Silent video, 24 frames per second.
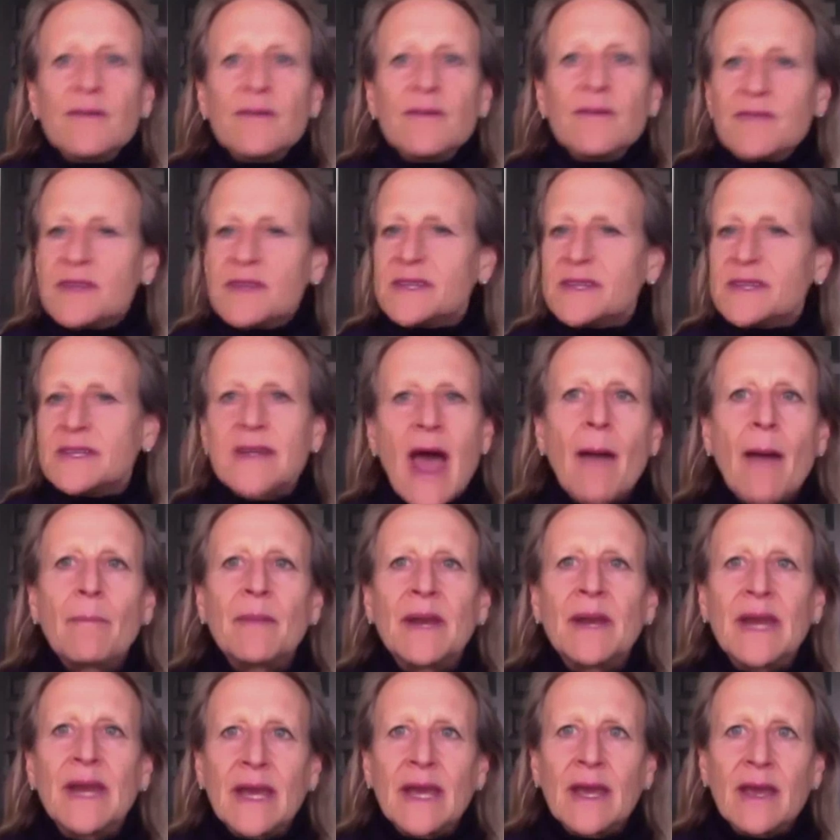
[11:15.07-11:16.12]
And all of
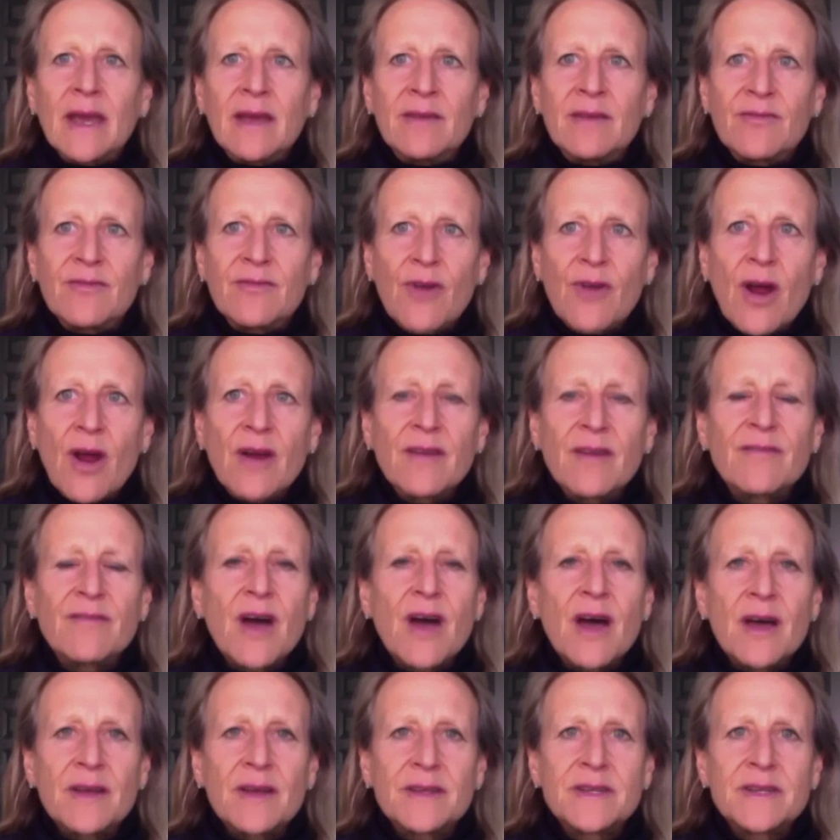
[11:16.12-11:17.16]
this is happening
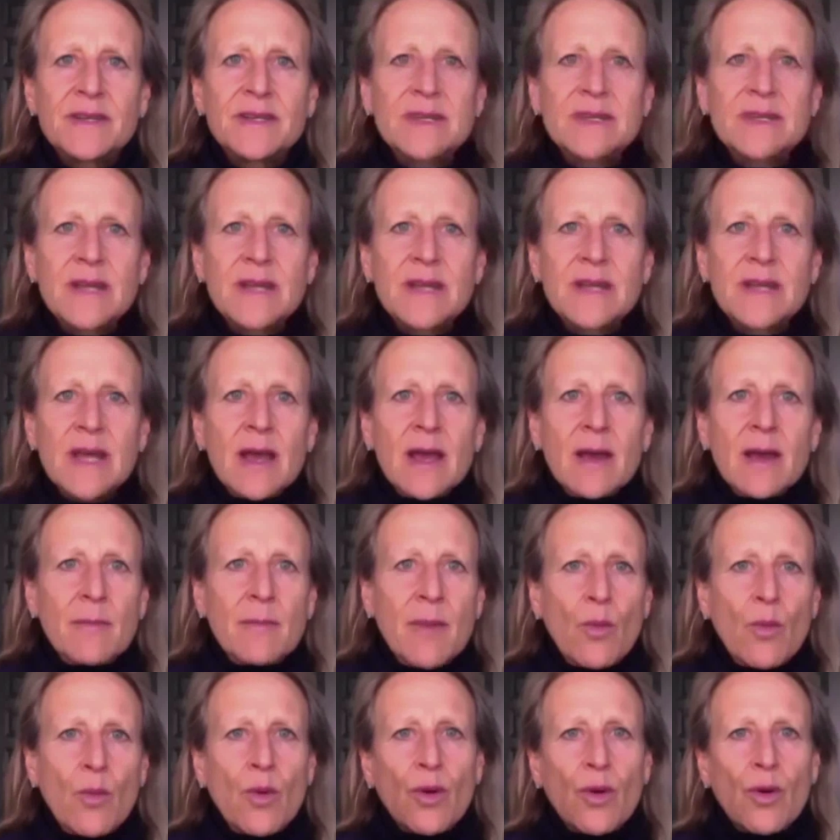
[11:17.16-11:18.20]
in front of us,
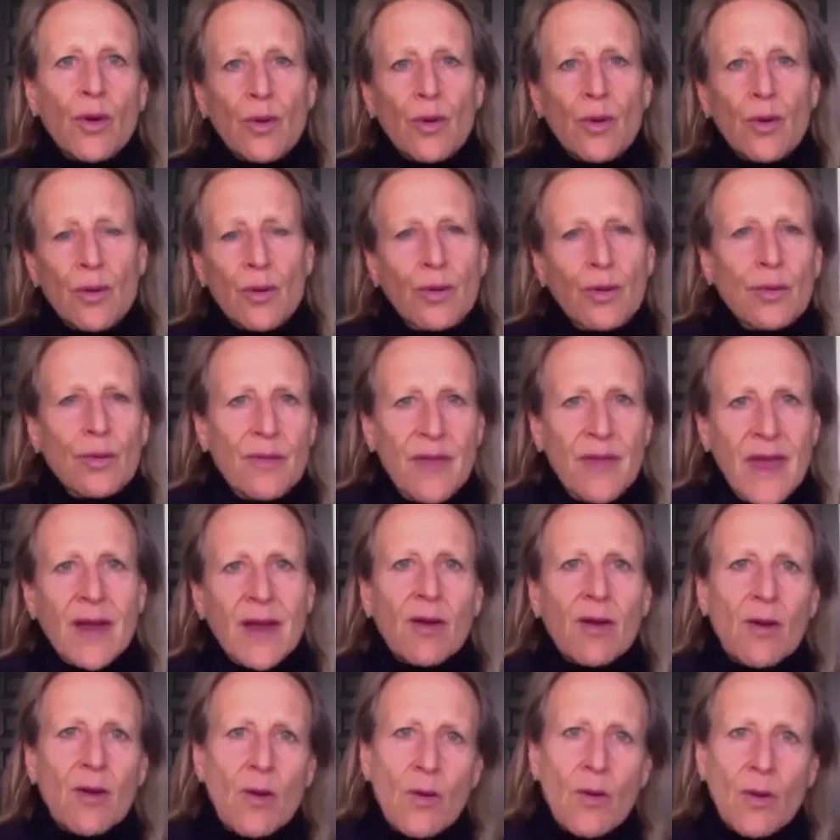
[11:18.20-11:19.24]
but we're
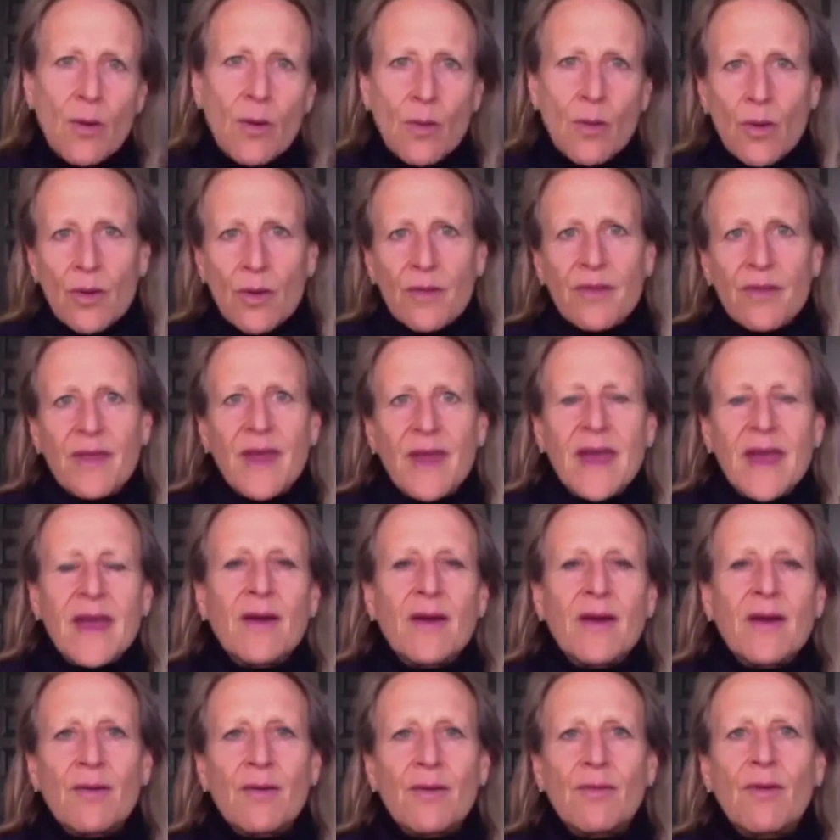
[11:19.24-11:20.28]
there or
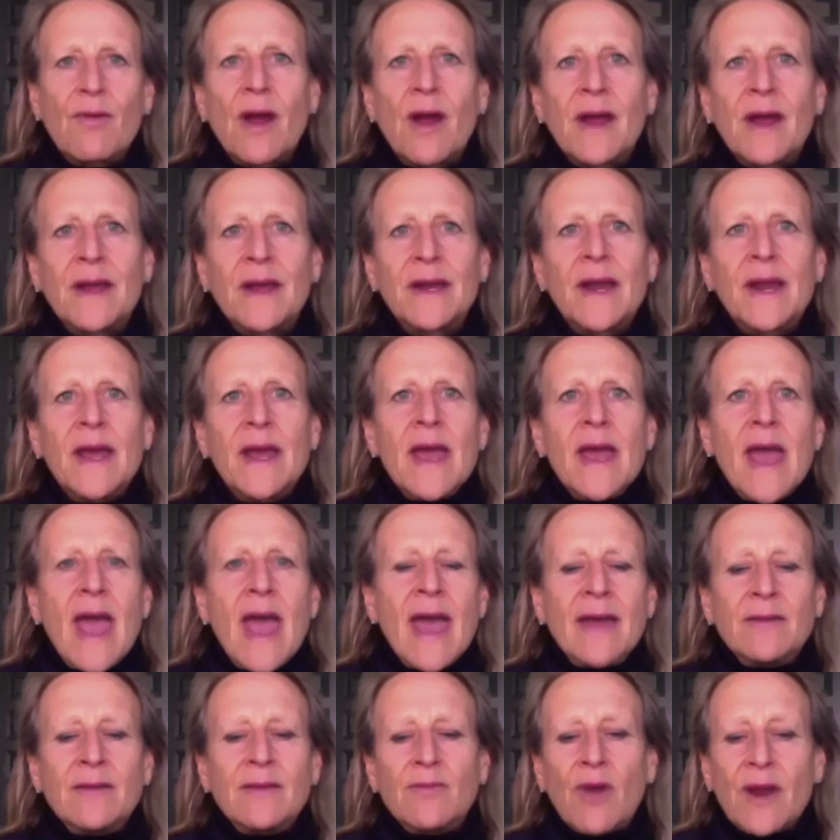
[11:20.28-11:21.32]
we're there, right?
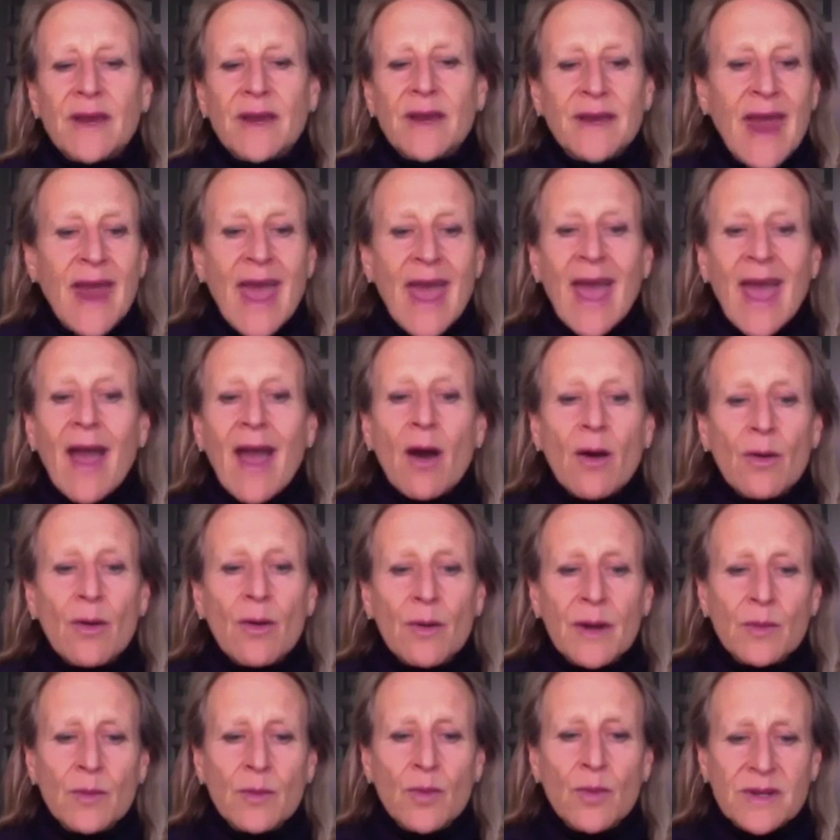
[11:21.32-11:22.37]
And right
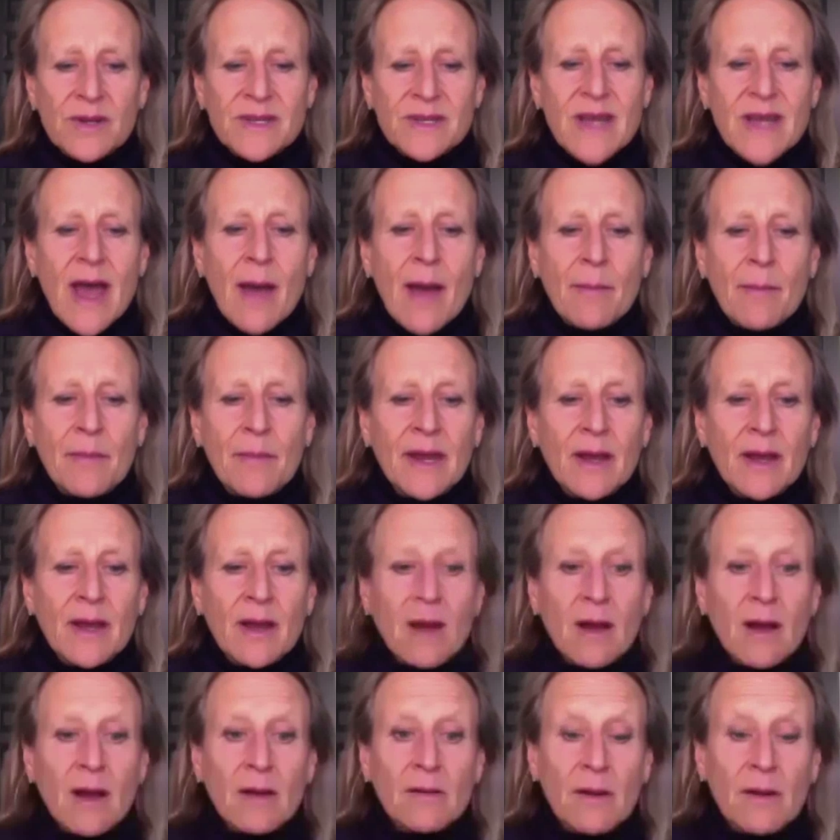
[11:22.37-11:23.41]
now, in what's
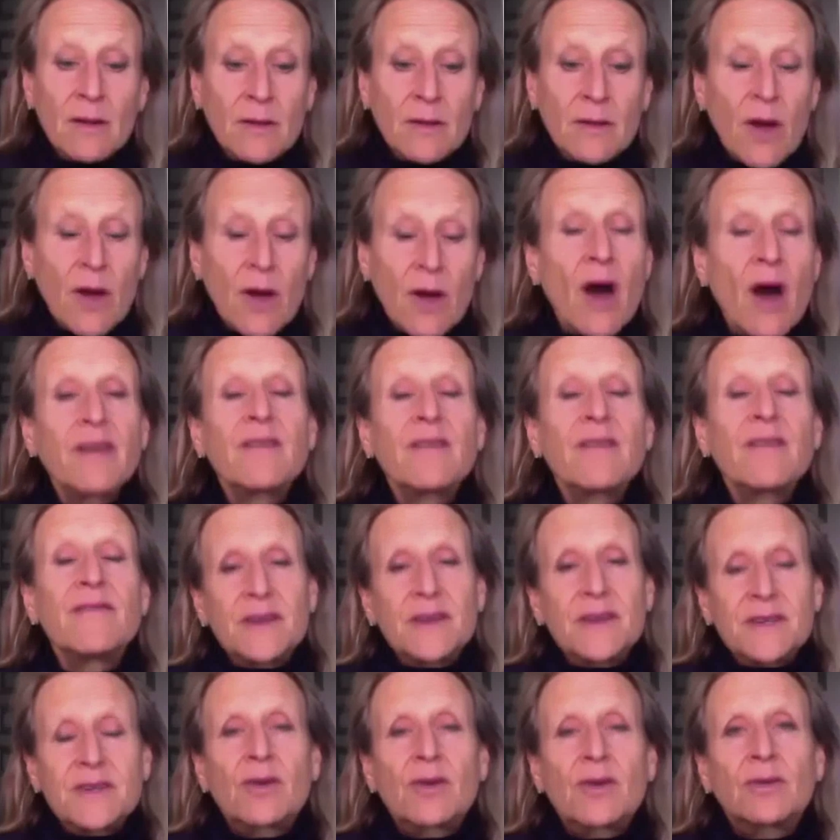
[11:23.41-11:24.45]
happening, a lot
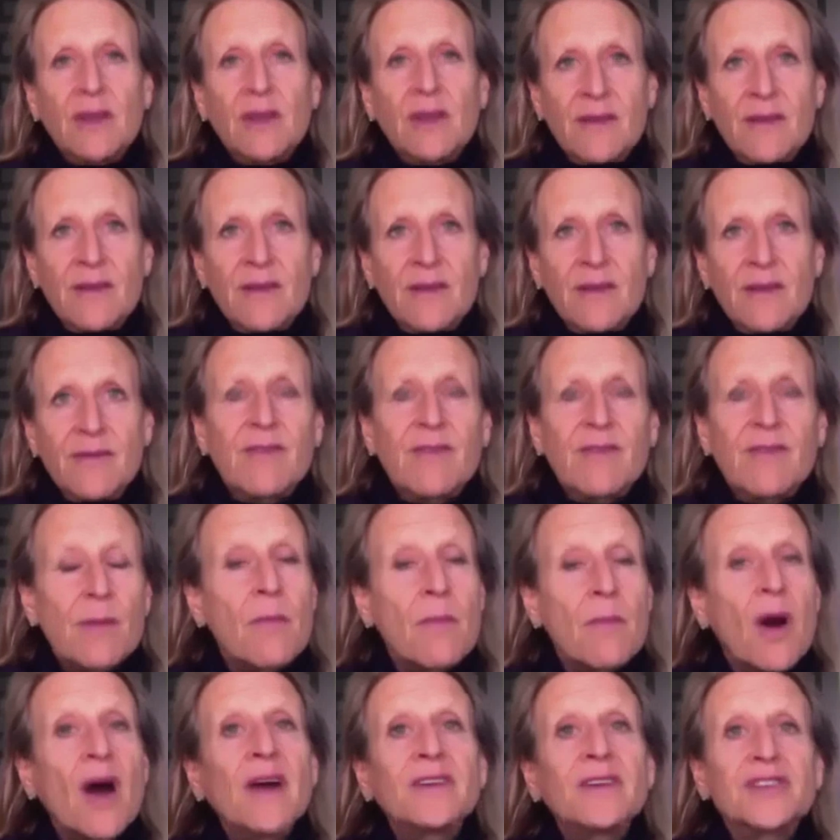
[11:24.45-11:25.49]
of us are living
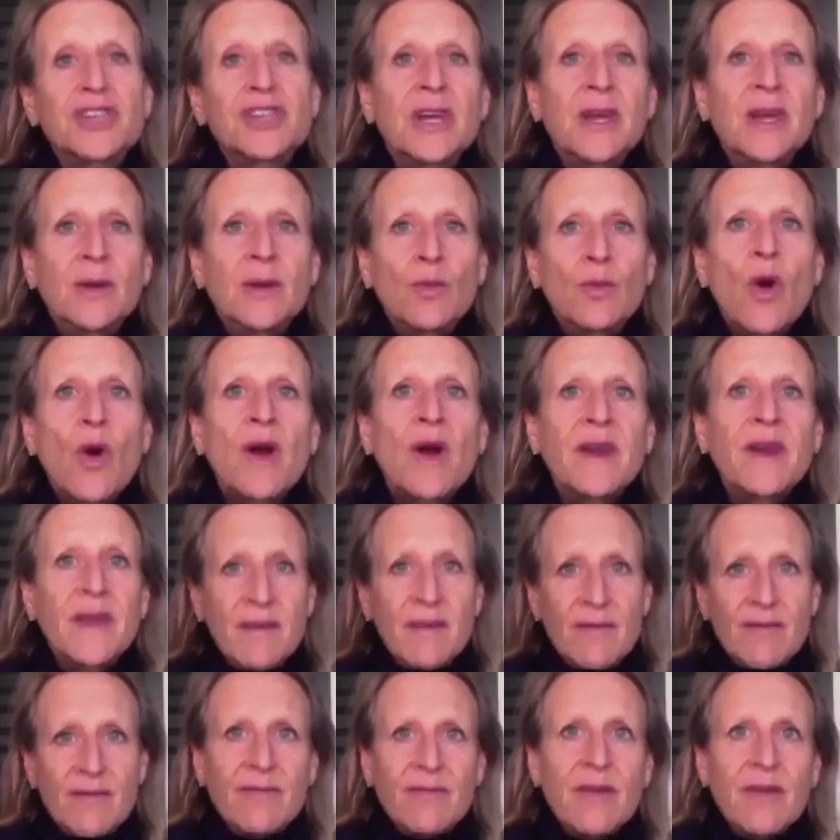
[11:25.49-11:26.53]
very much in what
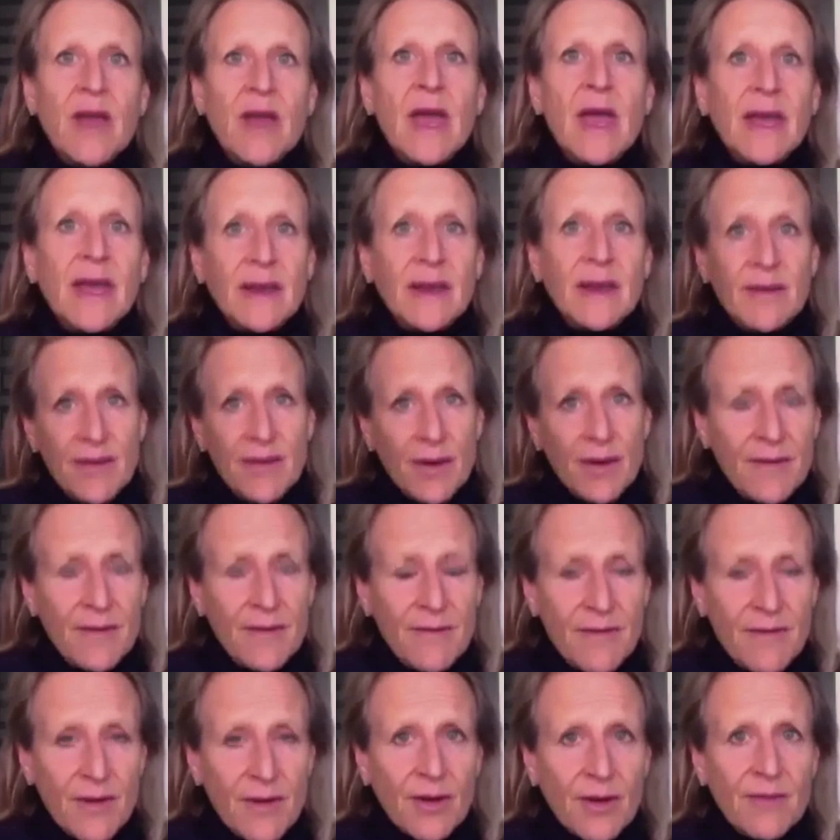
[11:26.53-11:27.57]
if, in a
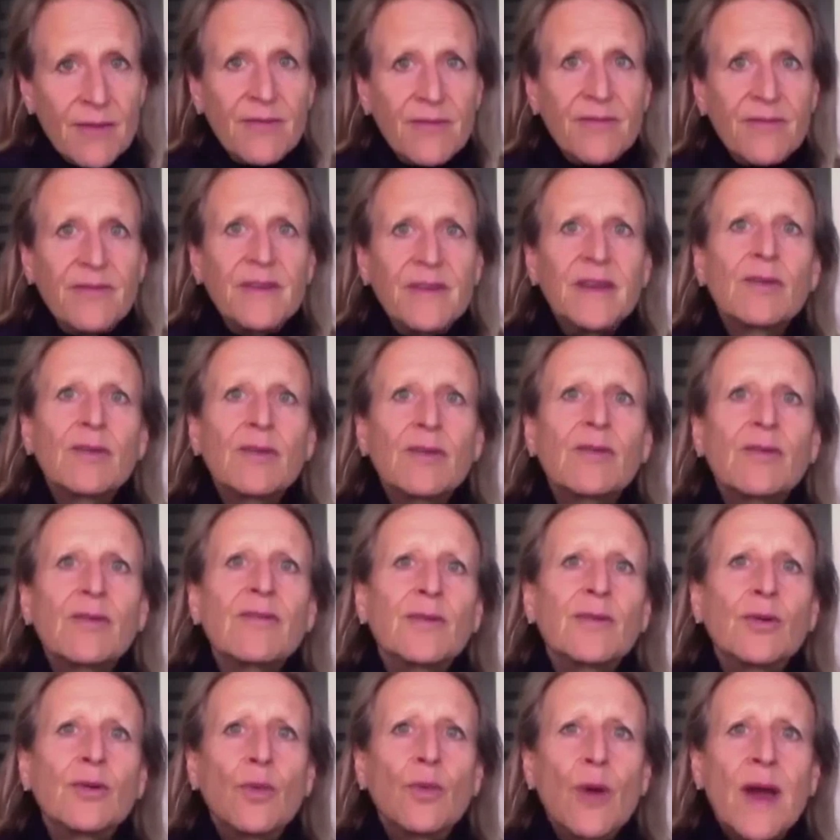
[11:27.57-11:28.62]
very, very
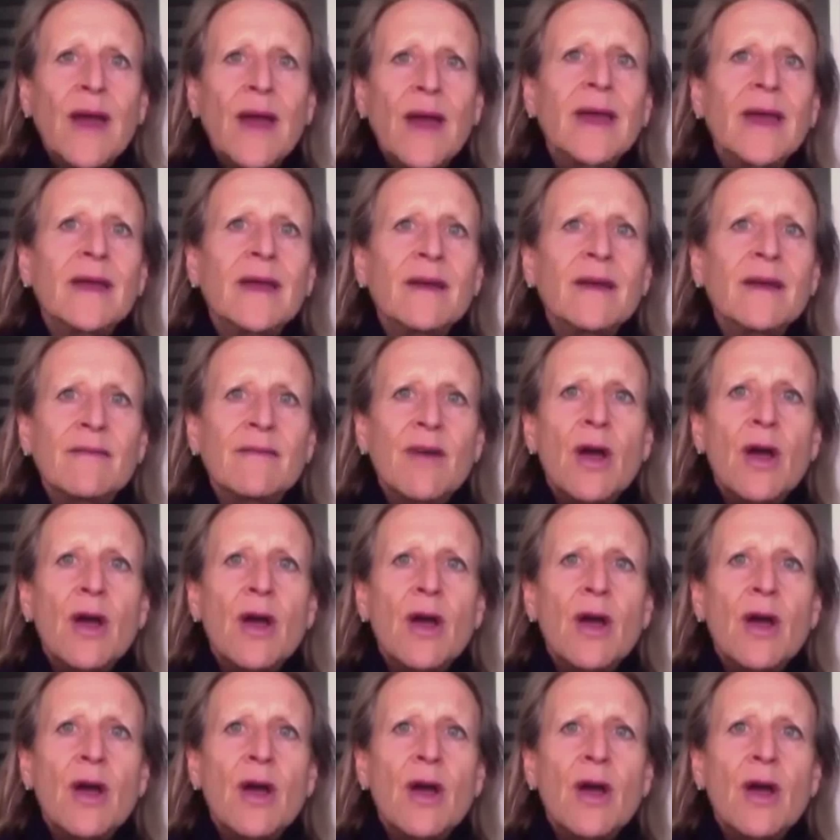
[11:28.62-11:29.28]
fearful way of